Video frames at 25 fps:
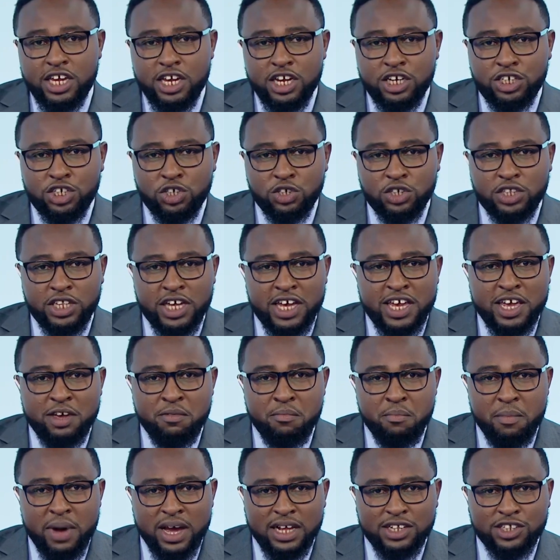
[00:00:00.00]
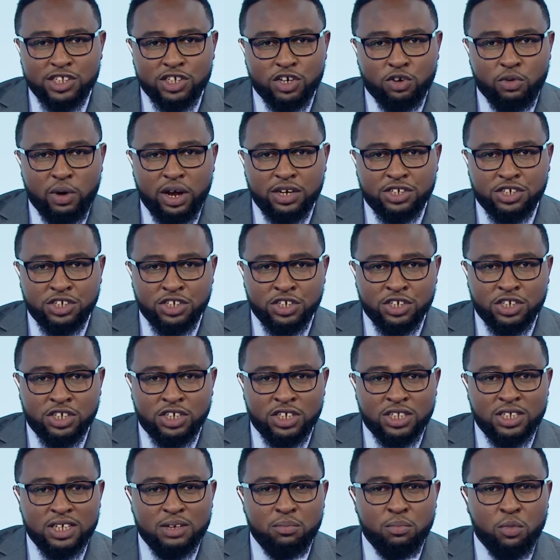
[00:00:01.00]
issued their immense gratitude
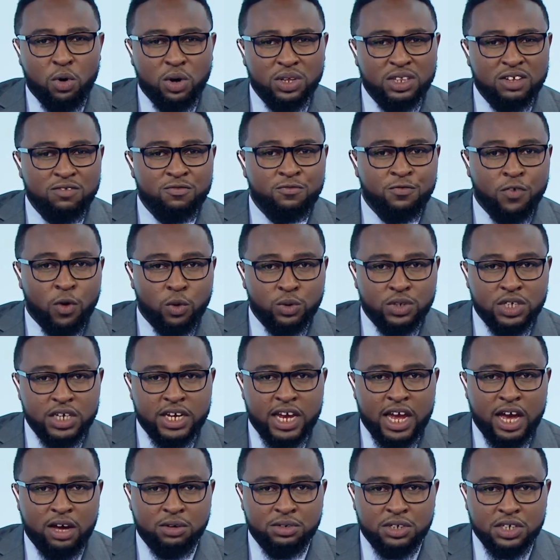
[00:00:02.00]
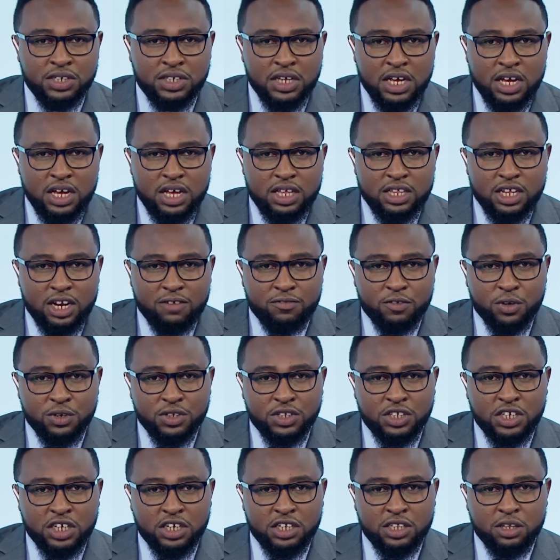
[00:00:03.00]
to the more than 40 counties that have
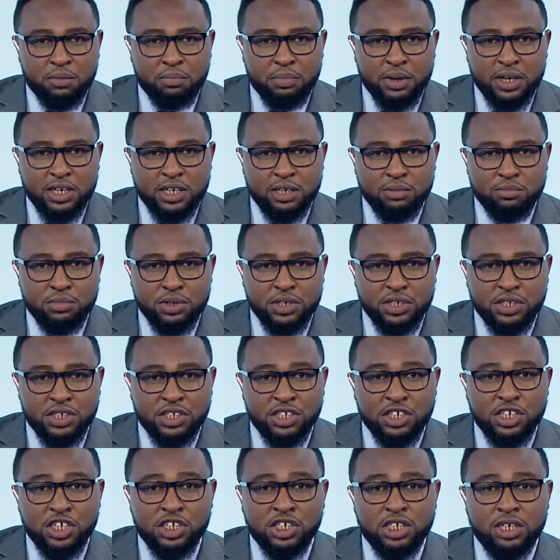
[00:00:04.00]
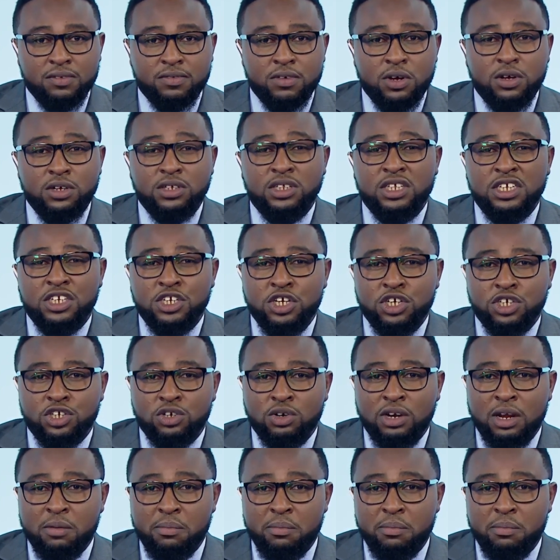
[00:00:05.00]
considered the Building Bridges Initiative Constitutional